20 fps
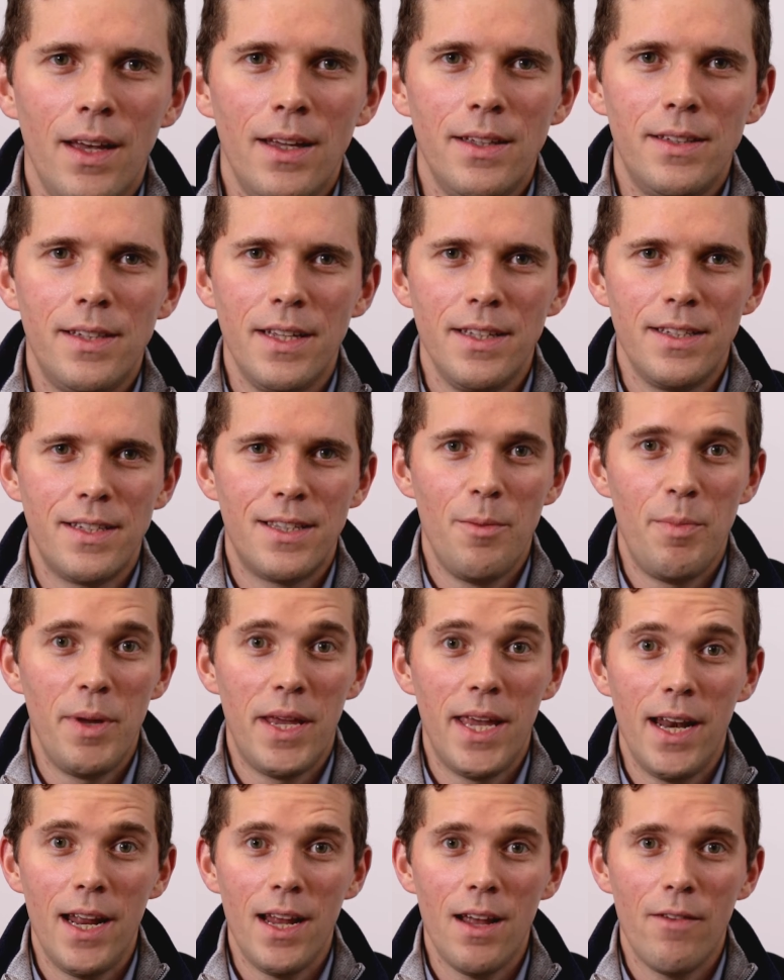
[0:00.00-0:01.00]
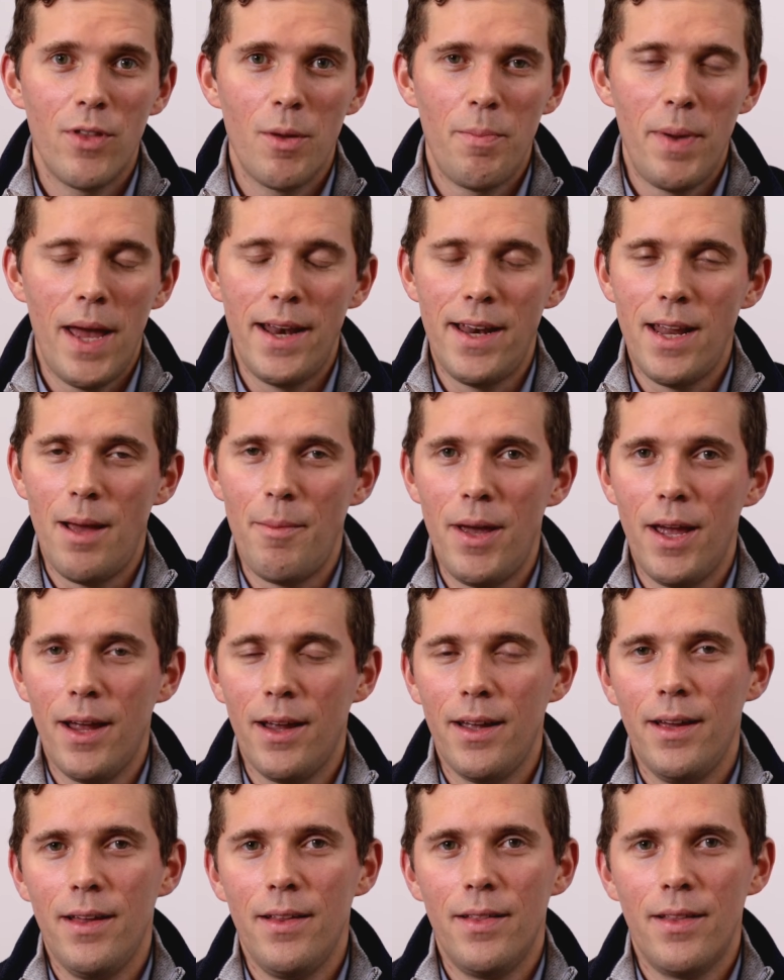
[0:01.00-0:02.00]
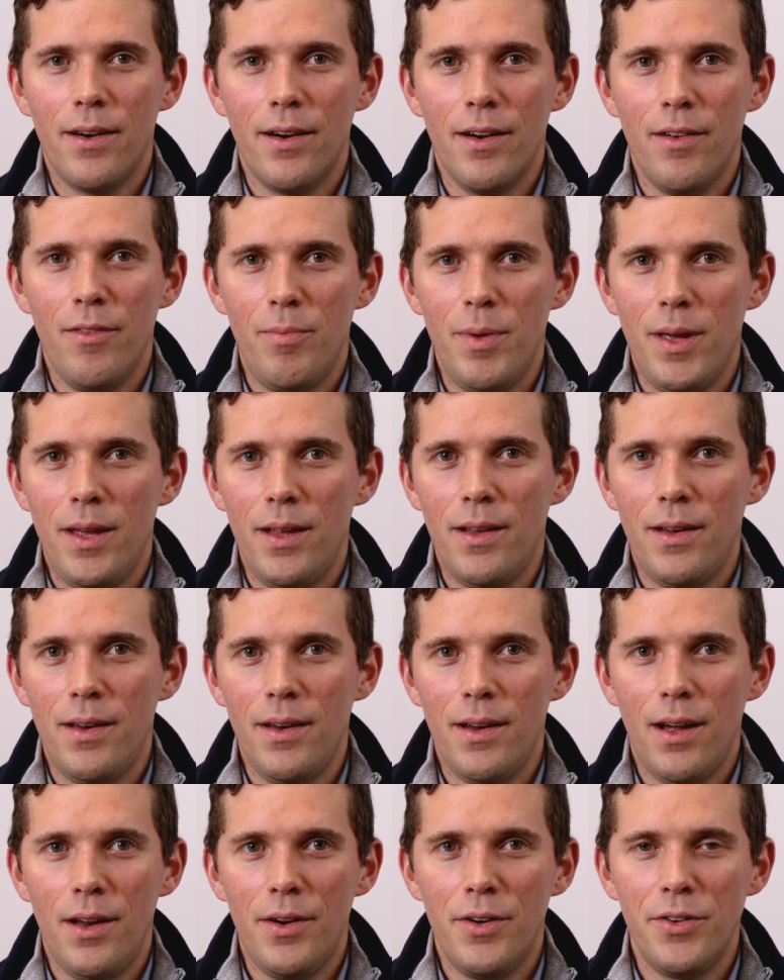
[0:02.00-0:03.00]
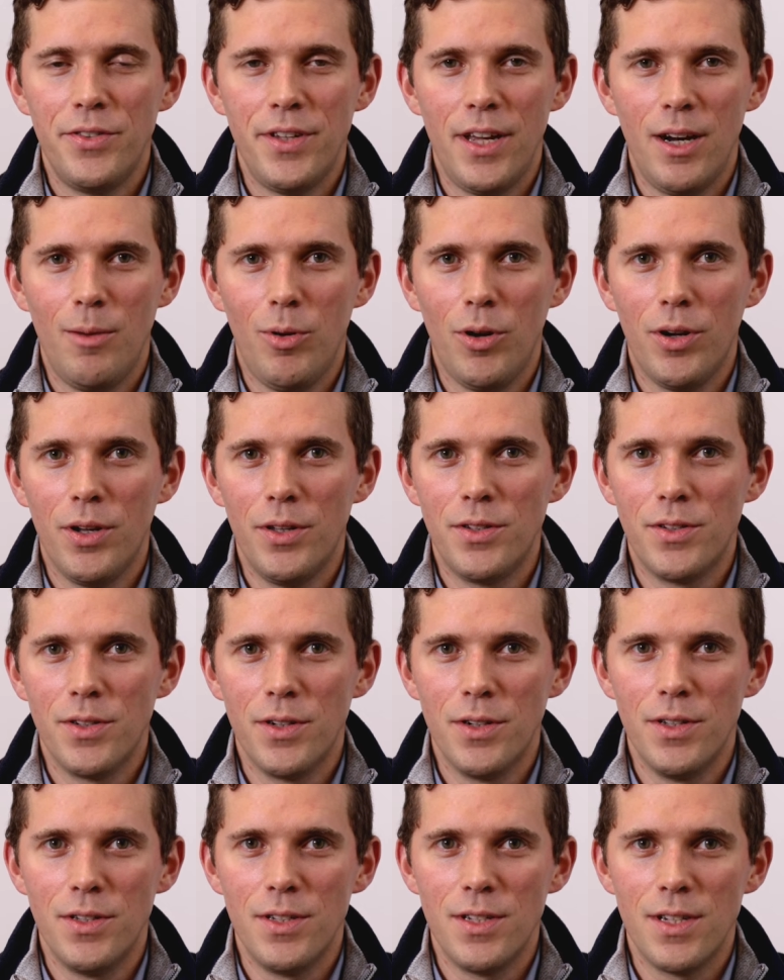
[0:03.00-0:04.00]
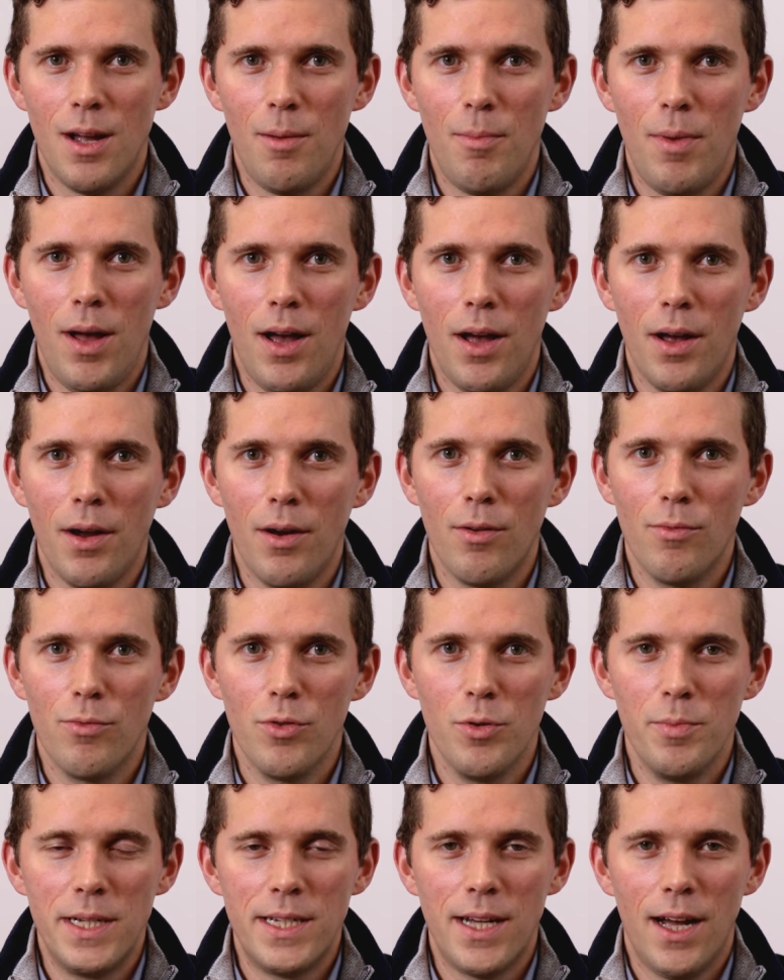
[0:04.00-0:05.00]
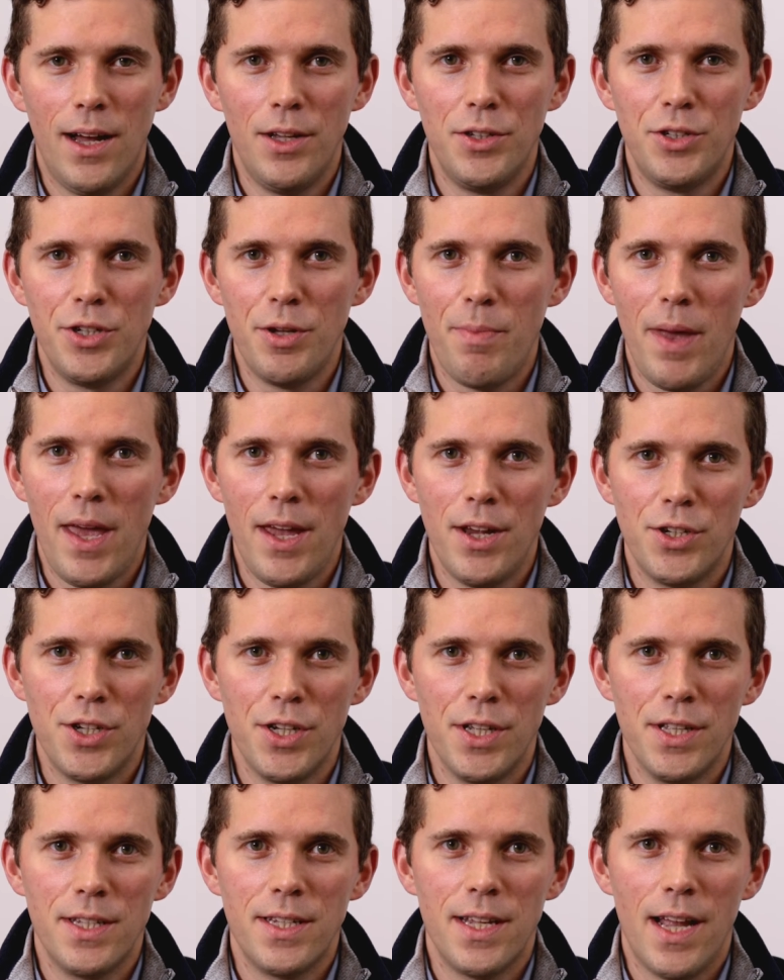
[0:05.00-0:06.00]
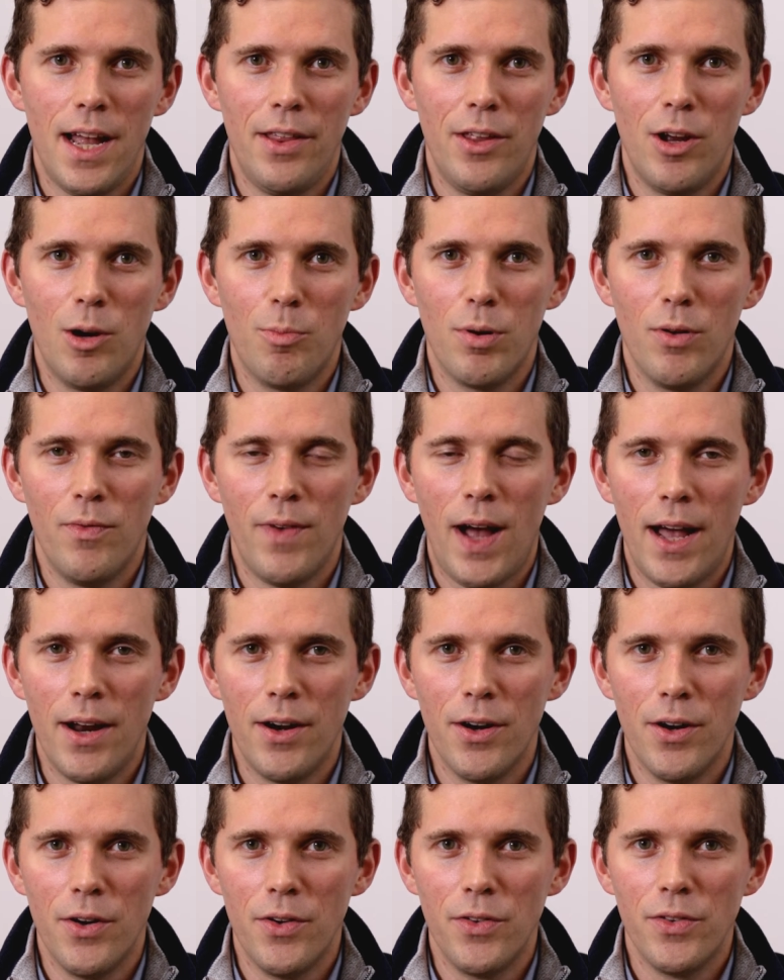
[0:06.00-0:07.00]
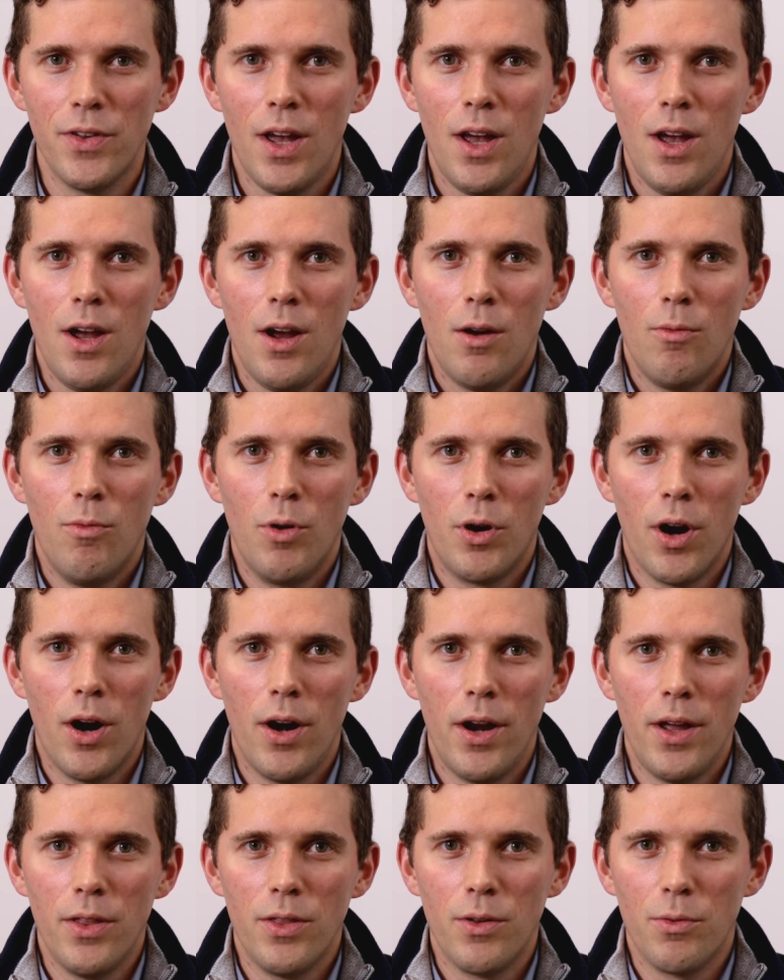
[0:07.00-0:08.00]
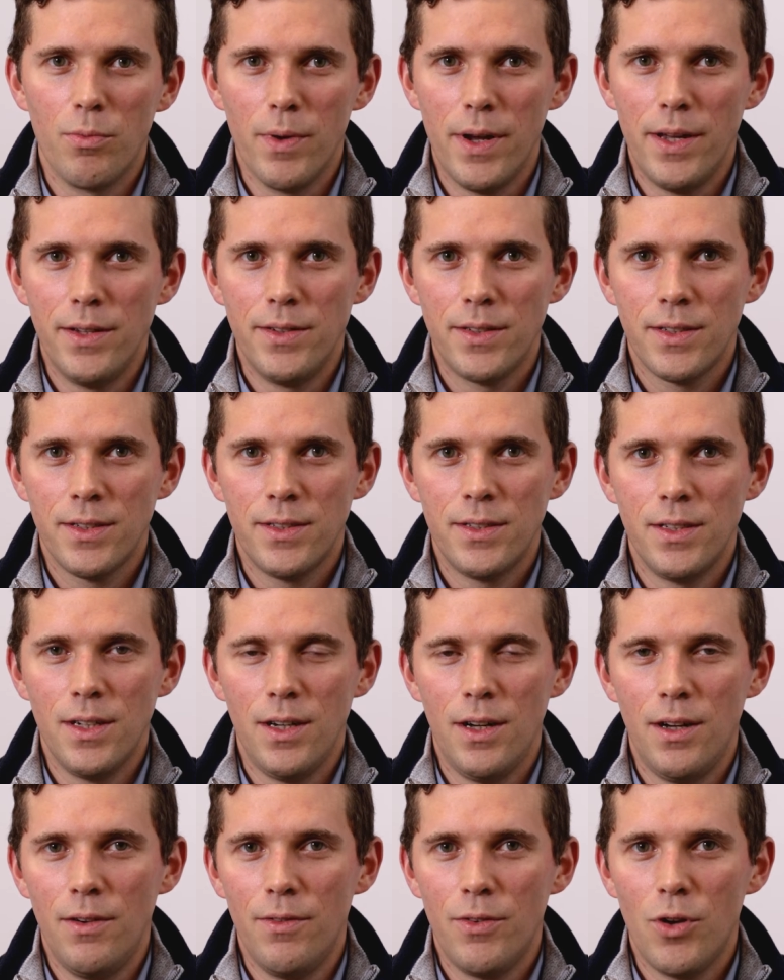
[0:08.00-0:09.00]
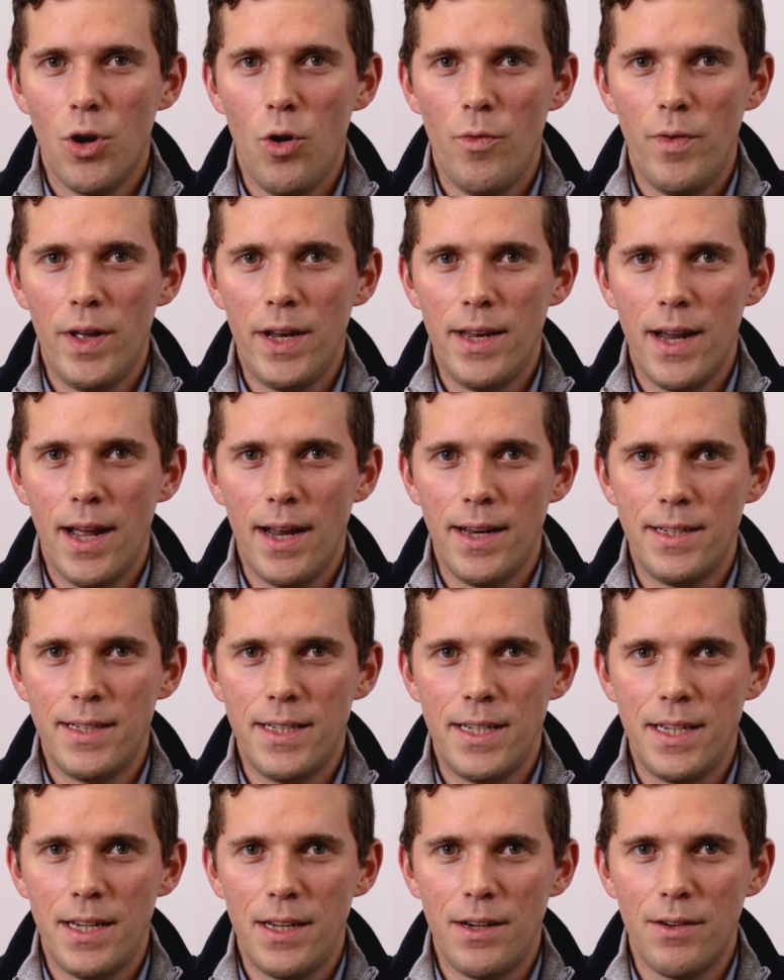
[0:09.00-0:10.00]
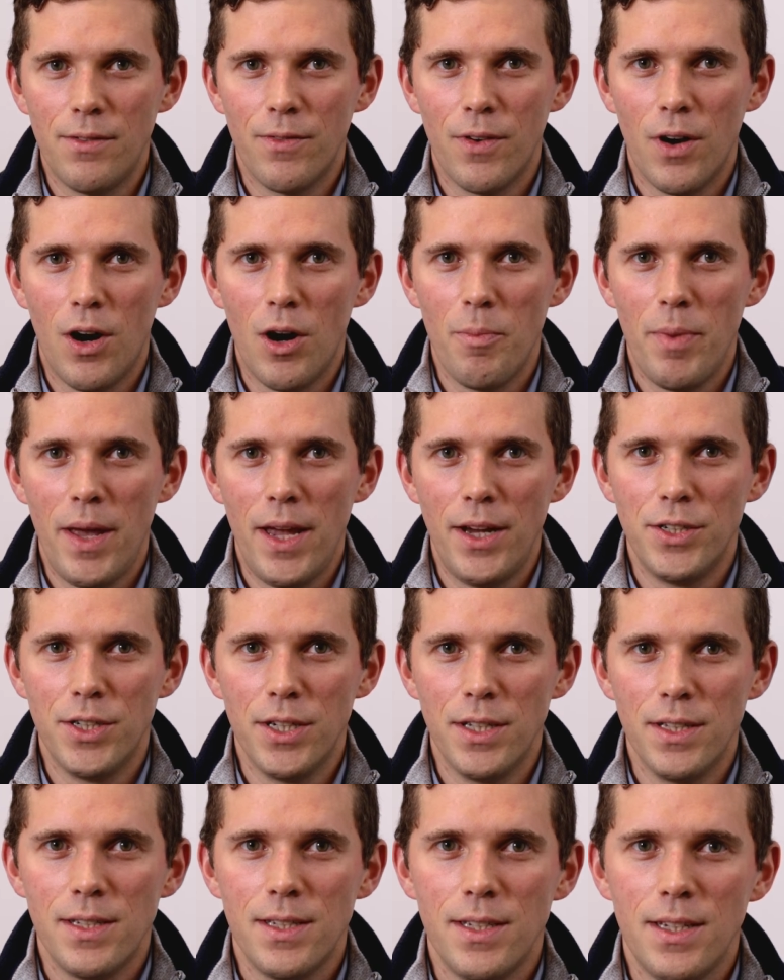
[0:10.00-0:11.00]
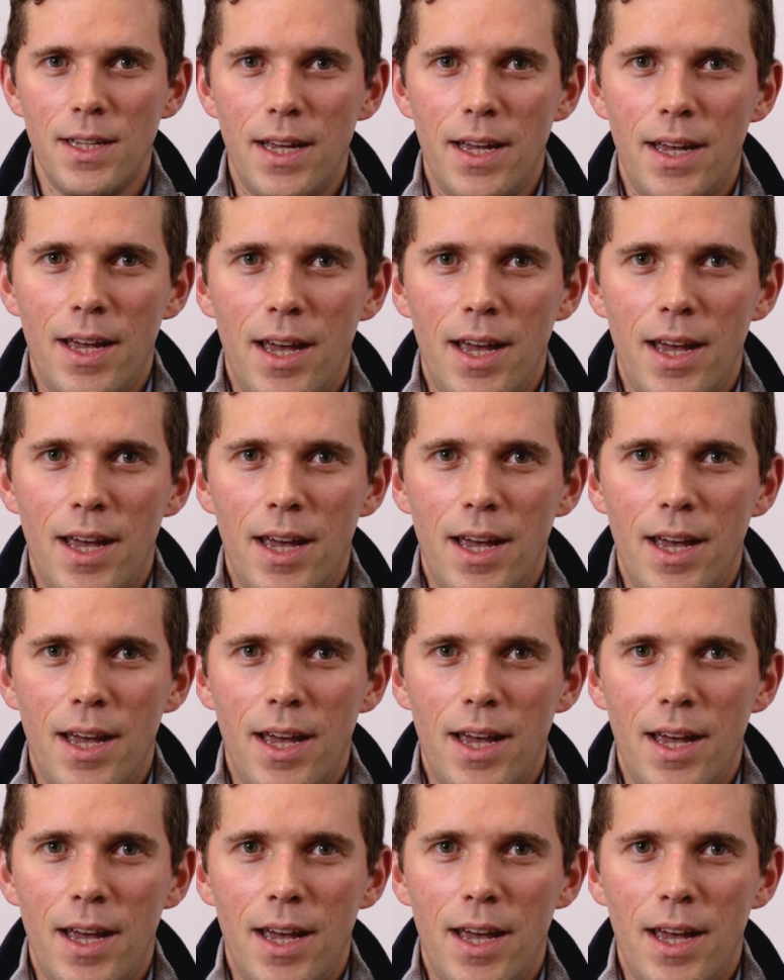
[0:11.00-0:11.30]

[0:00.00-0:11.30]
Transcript: Since the beginning of the pandemic, there have been understandable concerns among rheumatology patients and their providers regarding the risks of COVID 19 for our patients.